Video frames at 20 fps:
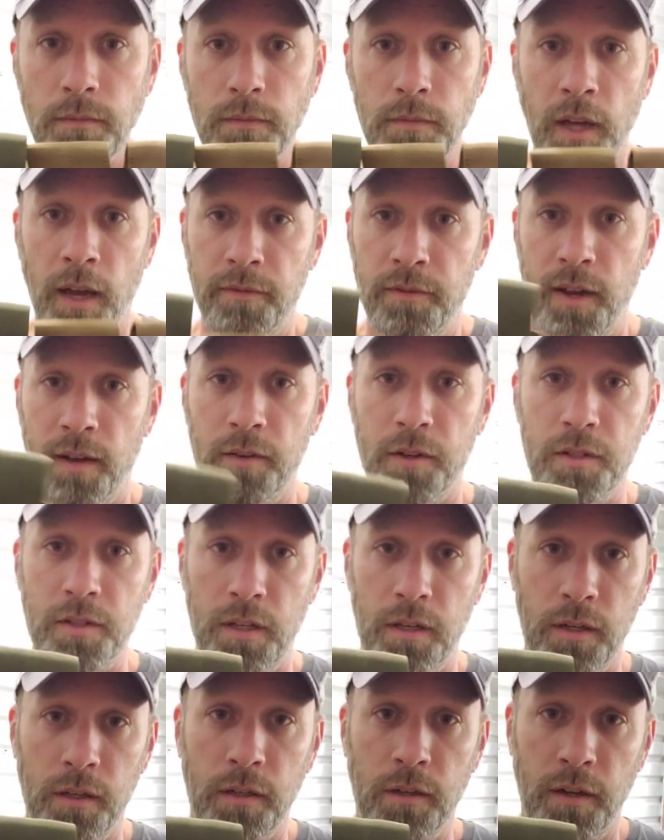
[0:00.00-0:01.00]
I've never
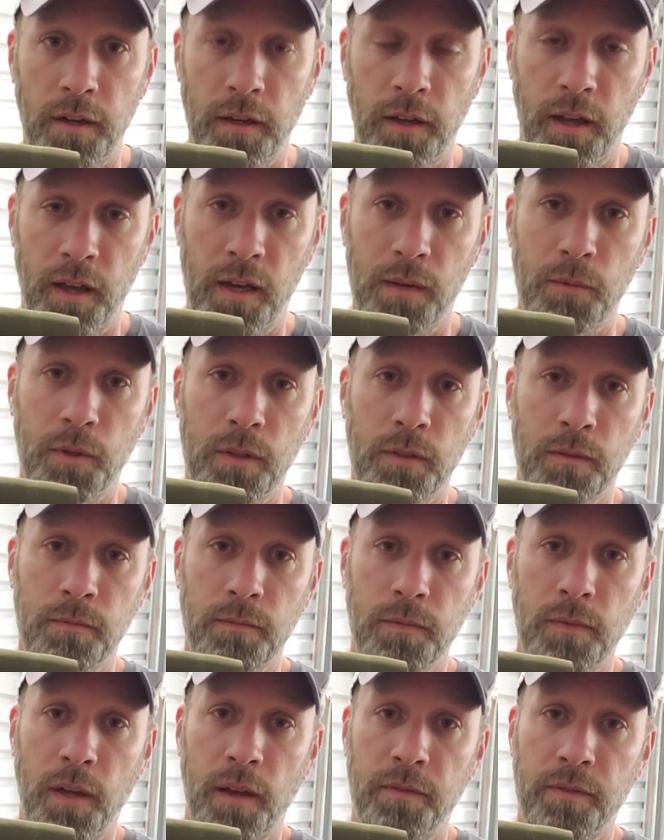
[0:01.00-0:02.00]
seen a green animal.
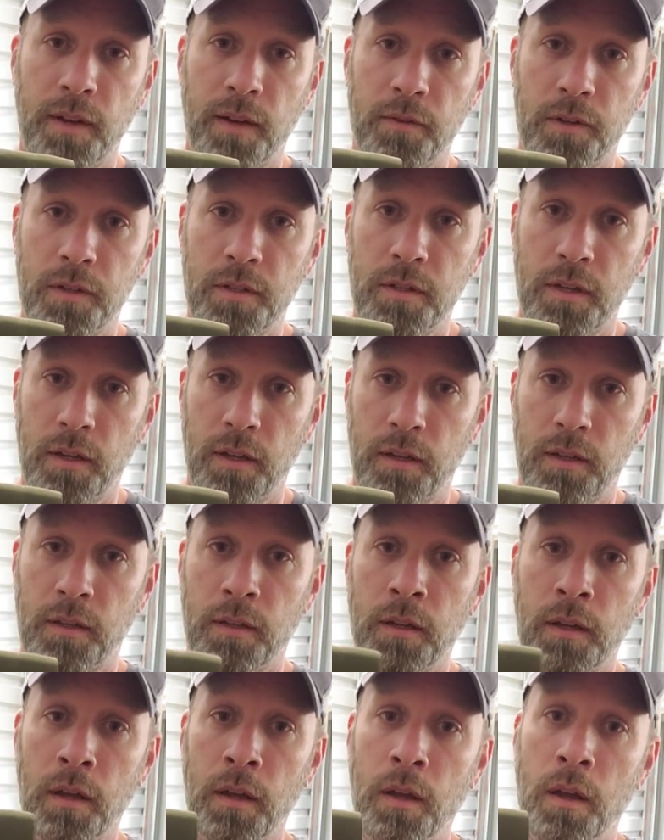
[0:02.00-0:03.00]
I've never seen
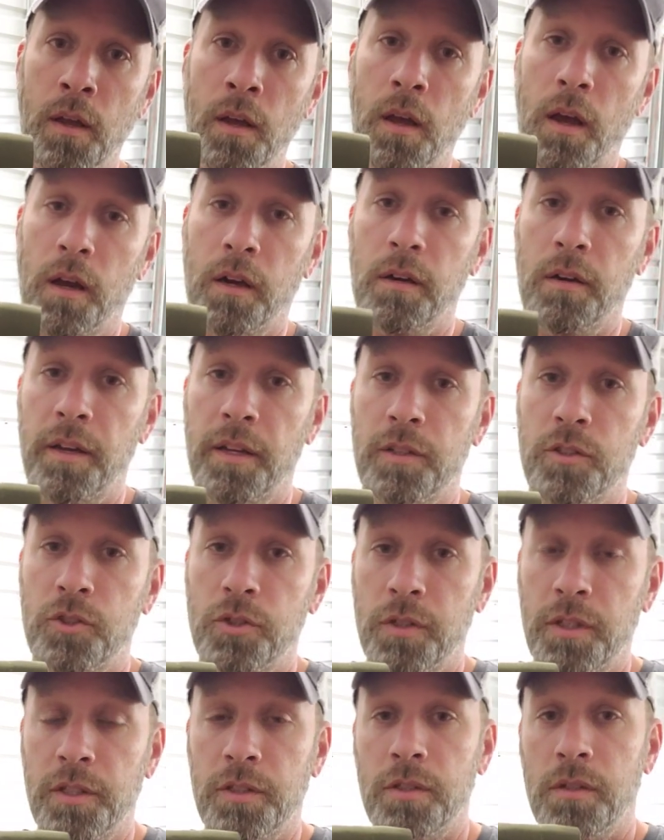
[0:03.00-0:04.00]
a green
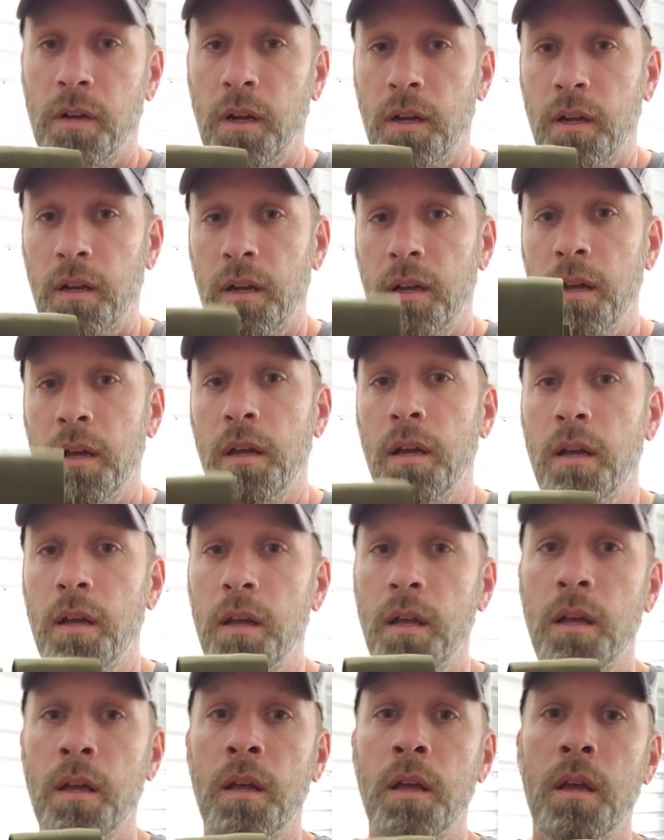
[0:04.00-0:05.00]
tree trunk.
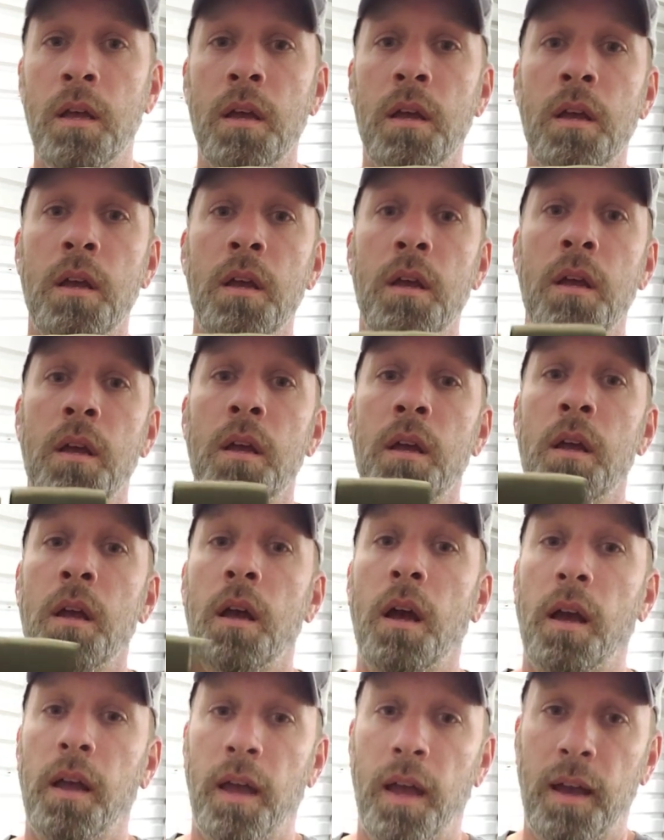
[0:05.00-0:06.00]

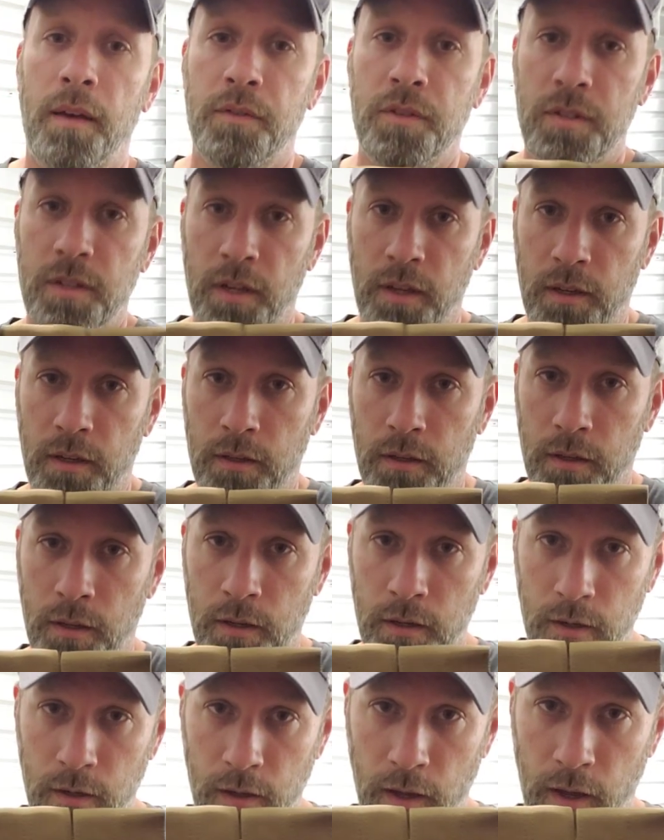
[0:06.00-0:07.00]
I have seen
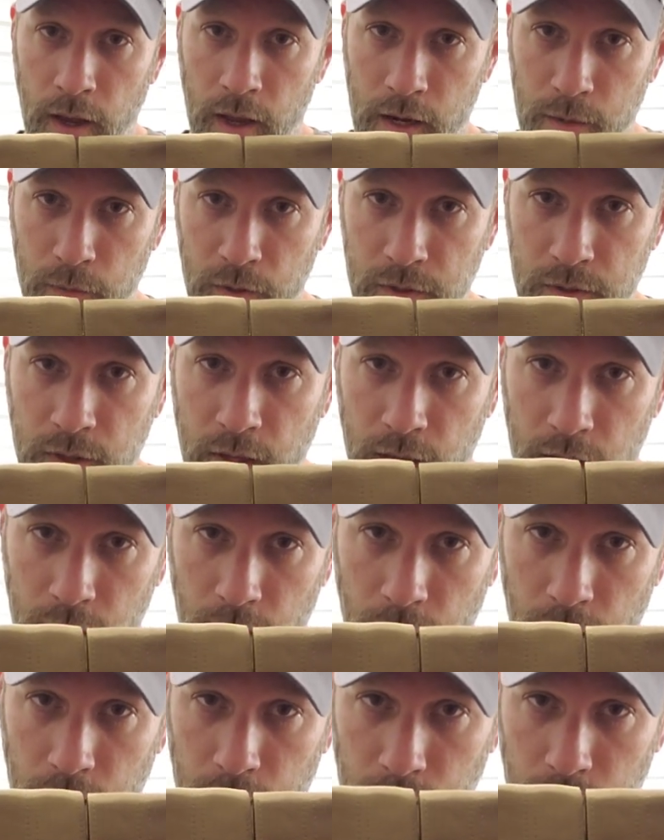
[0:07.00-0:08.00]
animals that
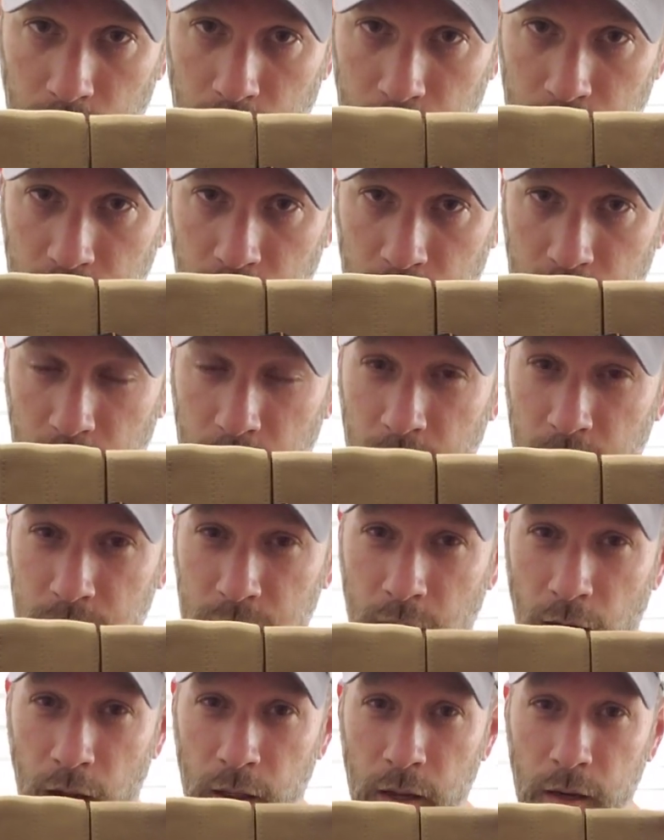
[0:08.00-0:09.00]
are closer to this
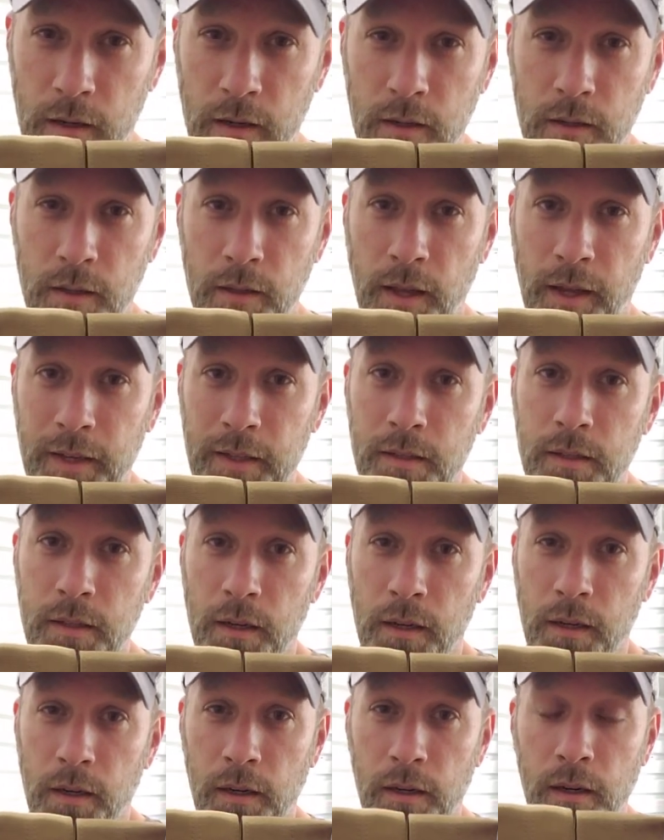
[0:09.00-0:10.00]
color, like
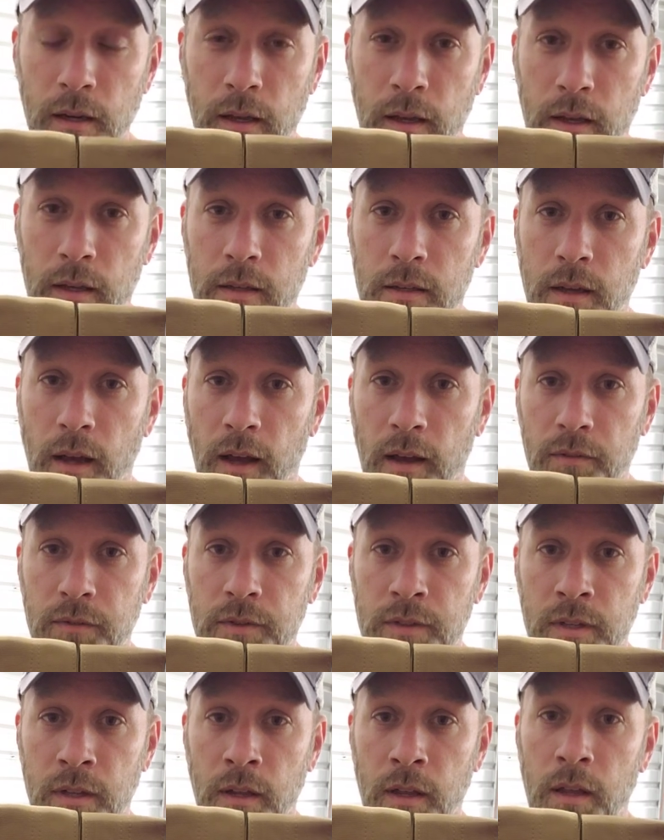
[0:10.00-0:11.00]
deer and
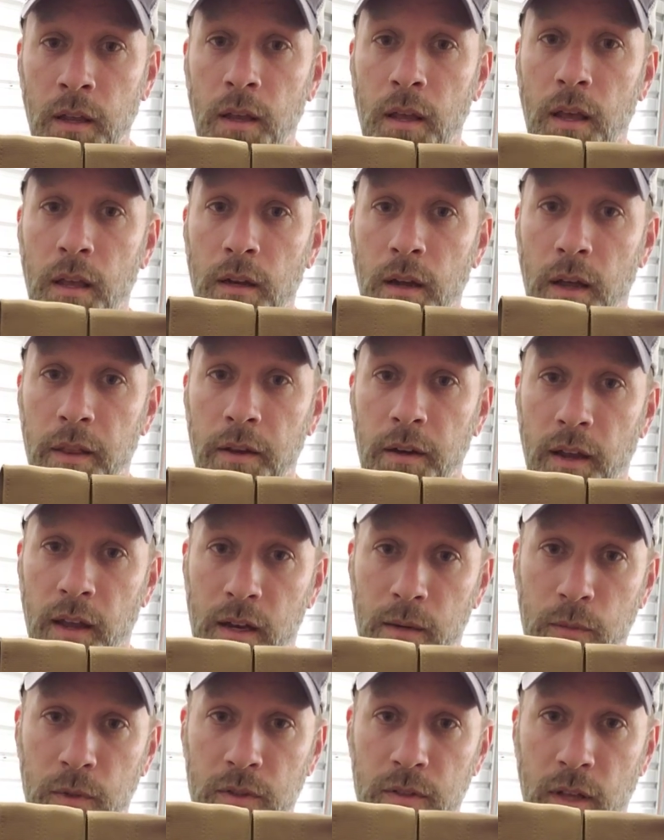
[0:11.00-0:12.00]
doves and other
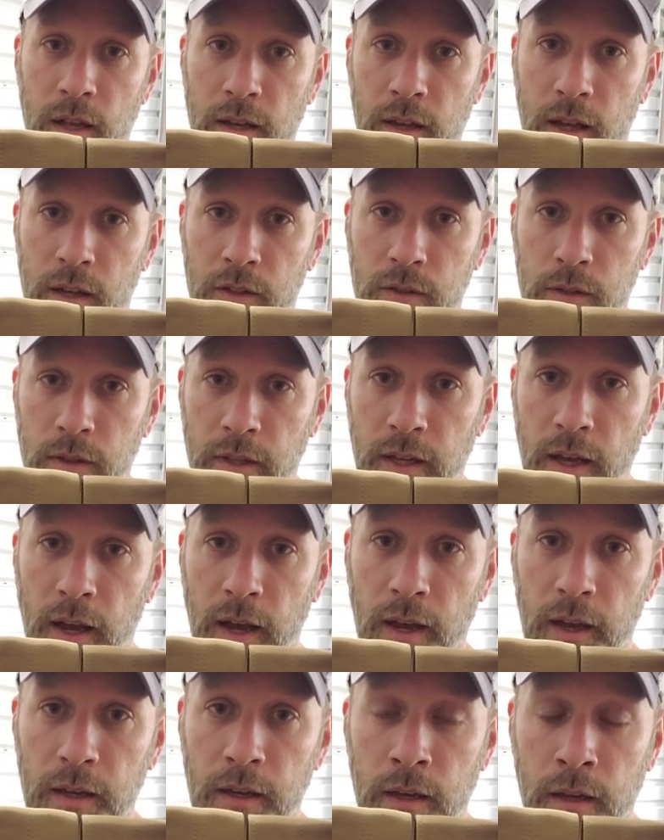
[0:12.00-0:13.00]
animals that naturally
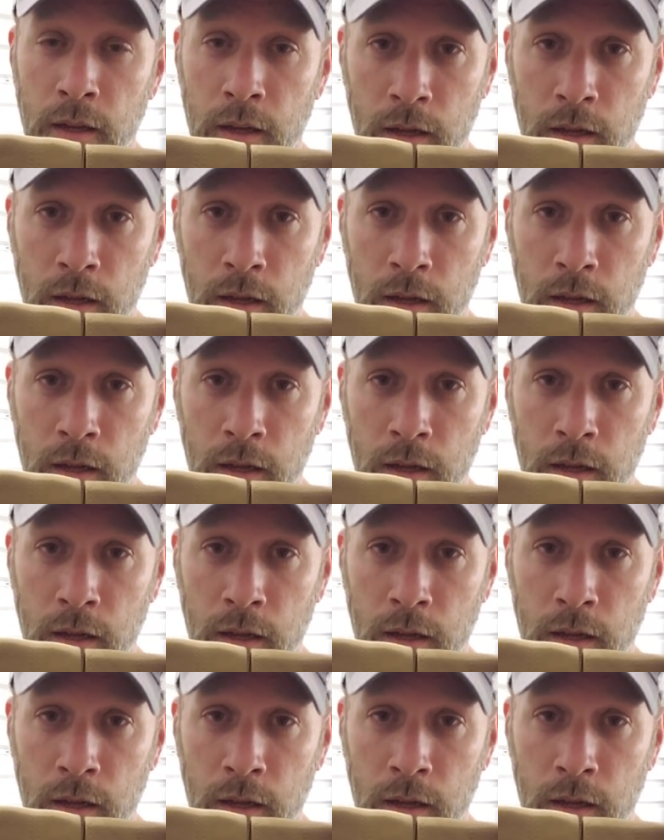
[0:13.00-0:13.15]
hide.